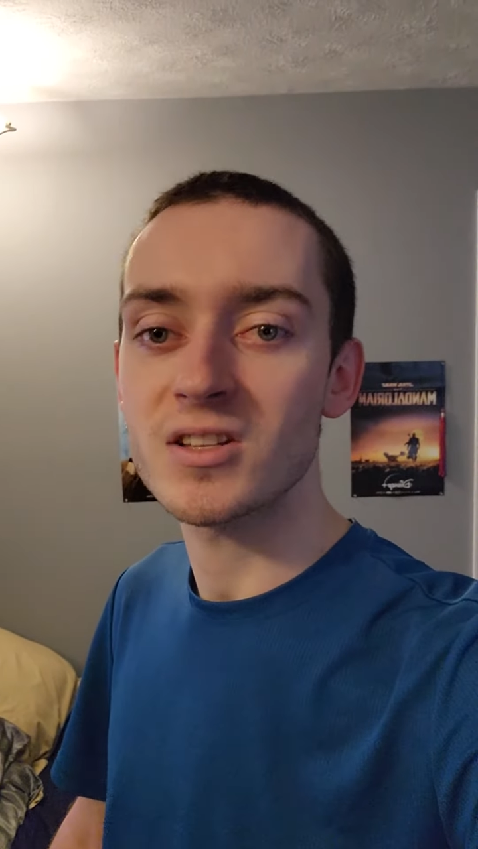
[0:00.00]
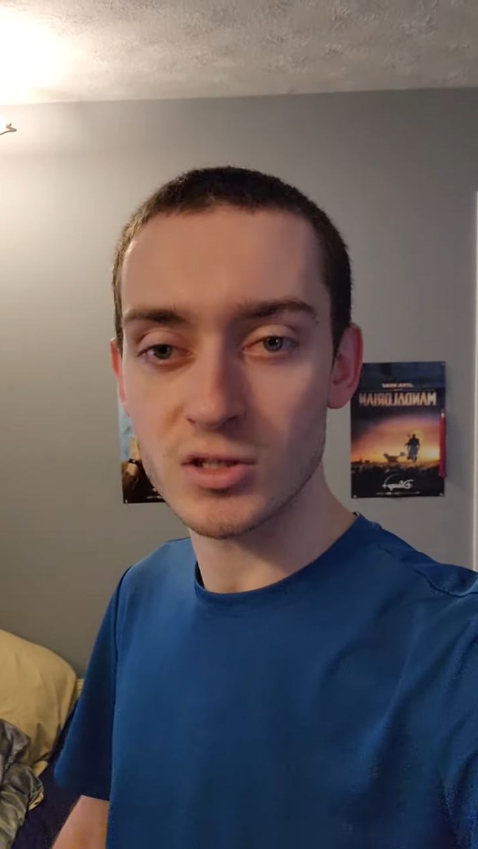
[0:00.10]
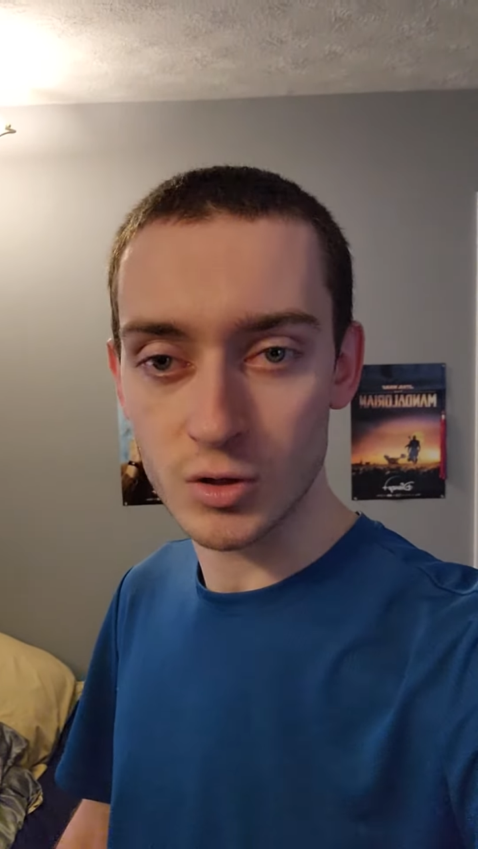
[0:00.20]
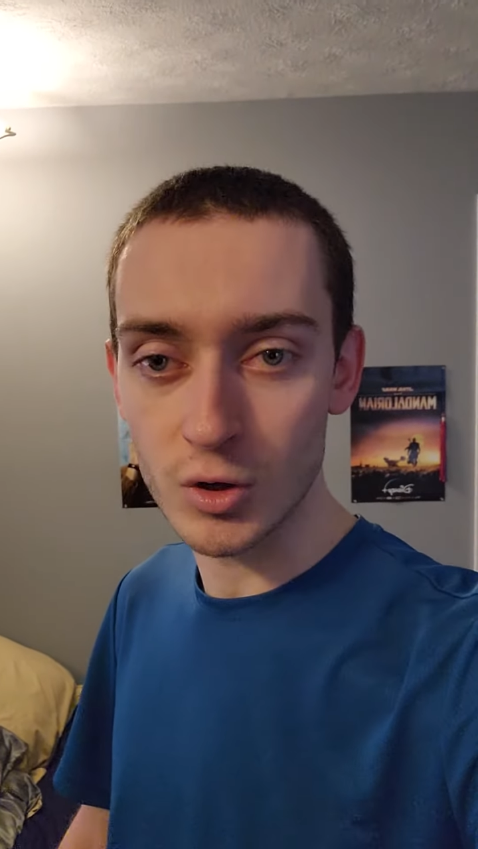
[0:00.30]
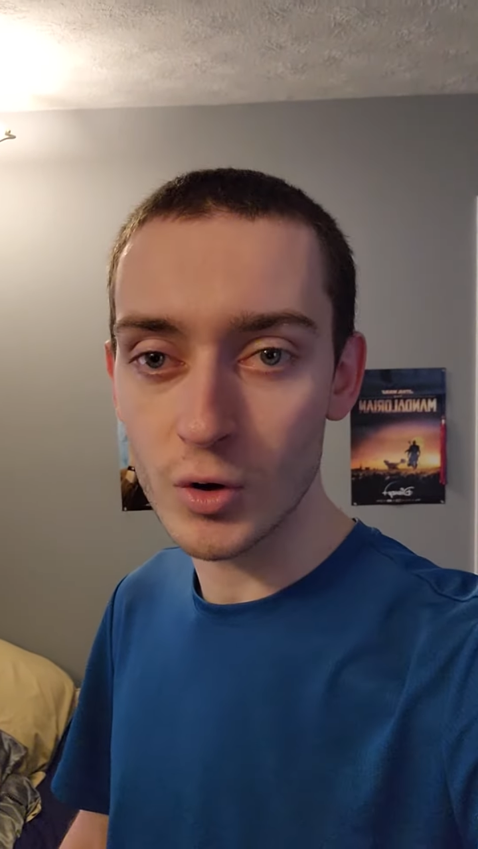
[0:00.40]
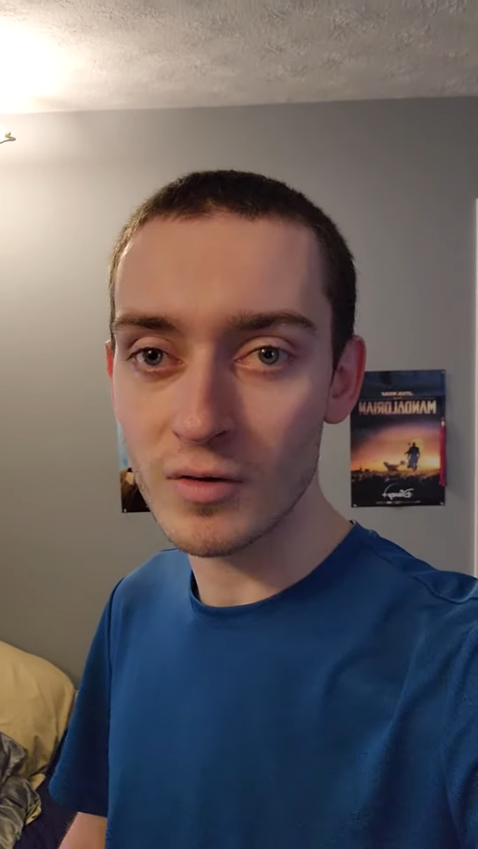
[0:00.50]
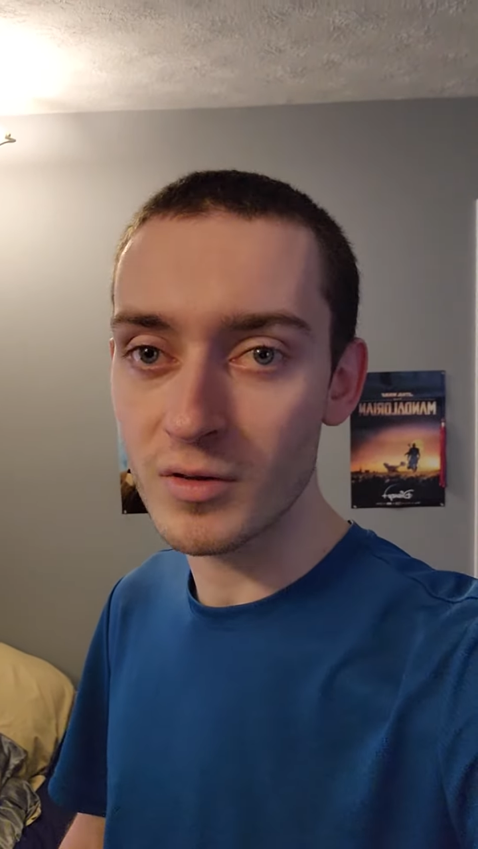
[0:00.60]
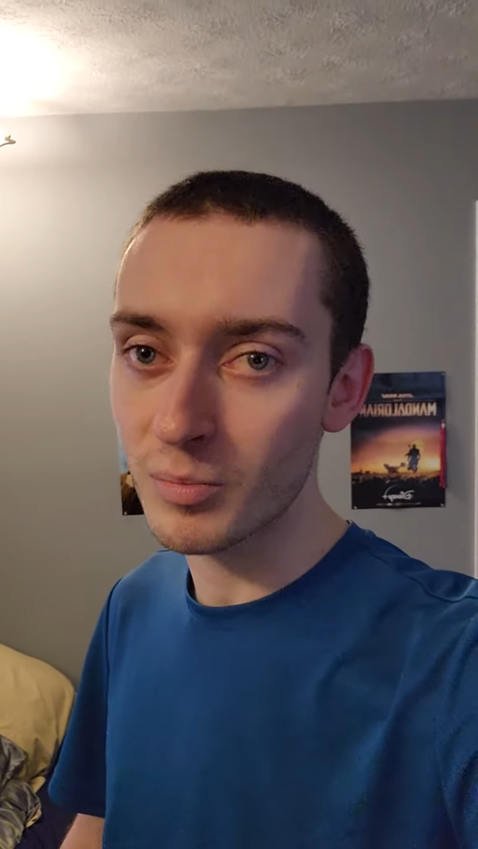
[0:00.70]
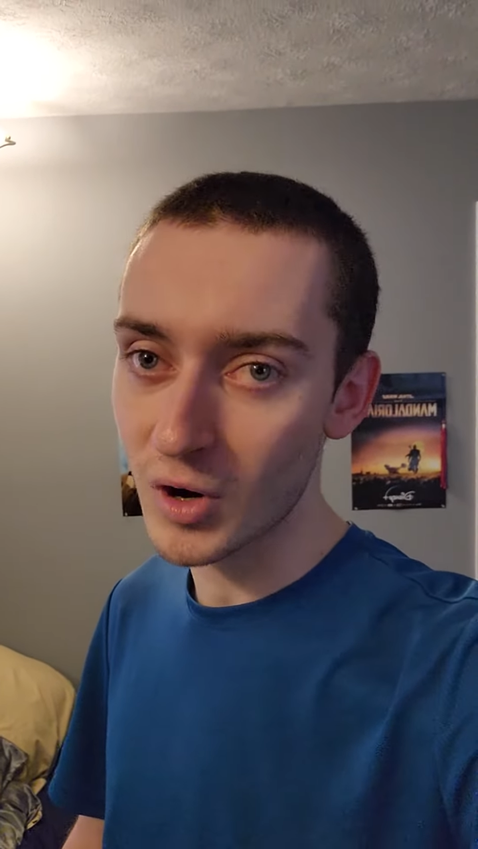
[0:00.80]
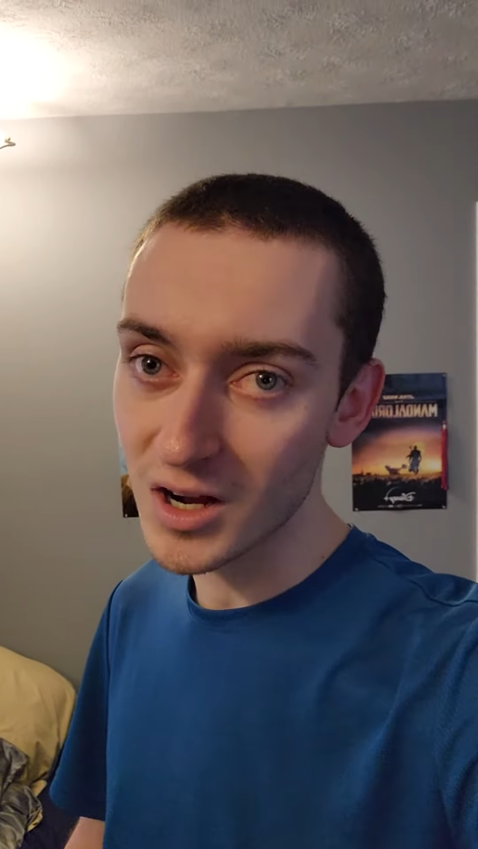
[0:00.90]
and crew of the
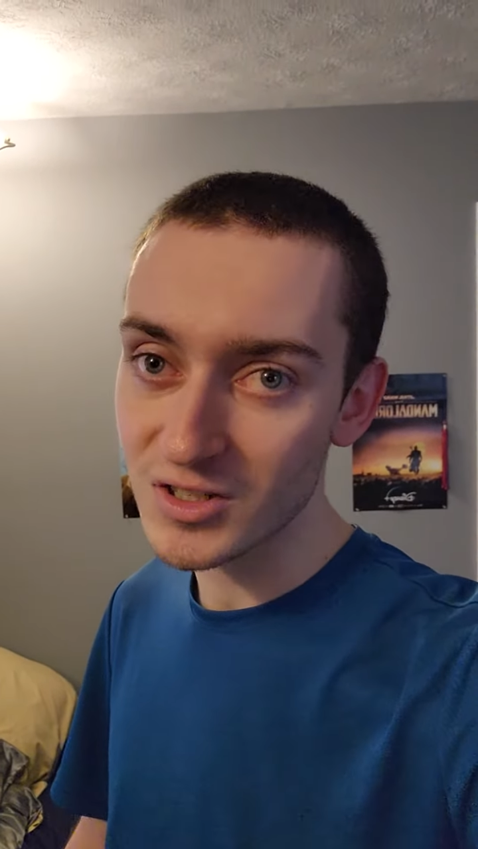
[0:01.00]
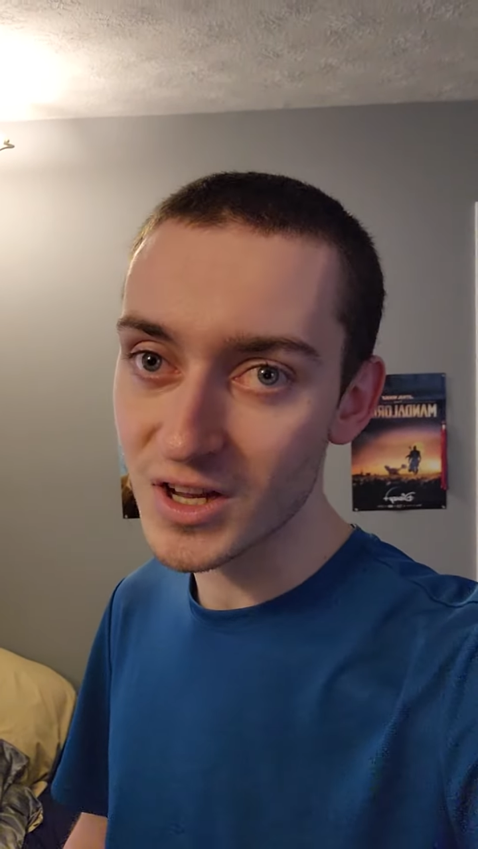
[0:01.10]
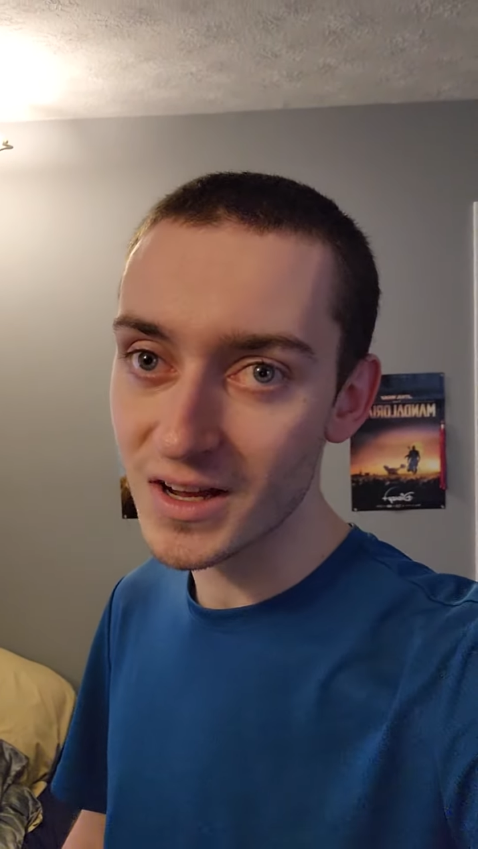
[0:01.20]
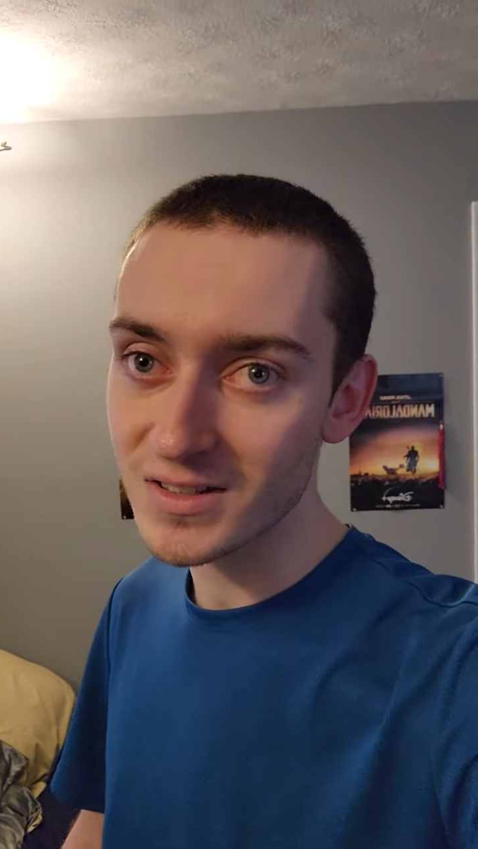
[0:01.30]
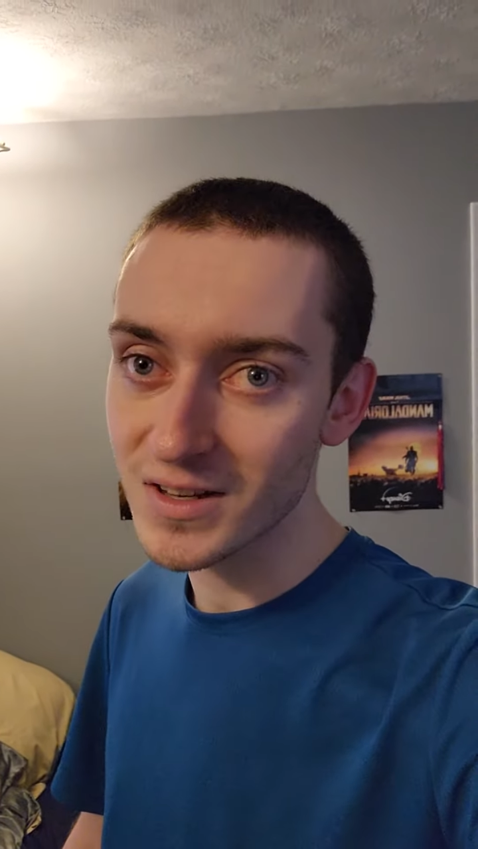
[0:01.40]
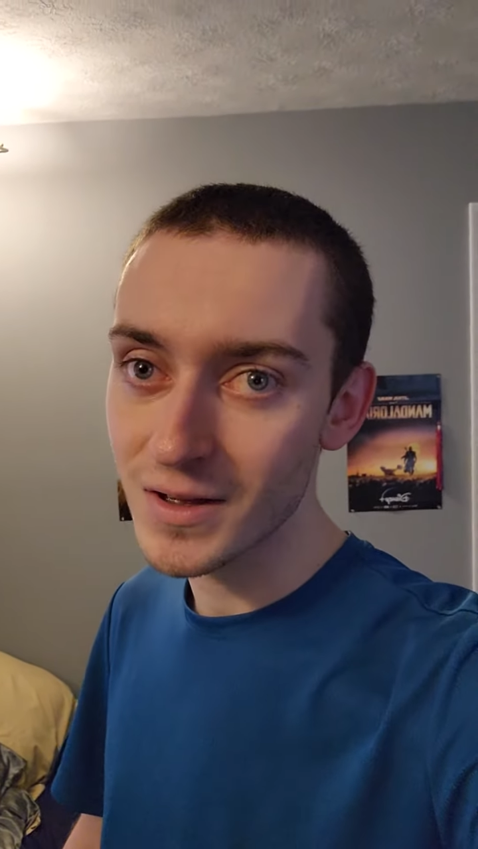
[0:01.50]
project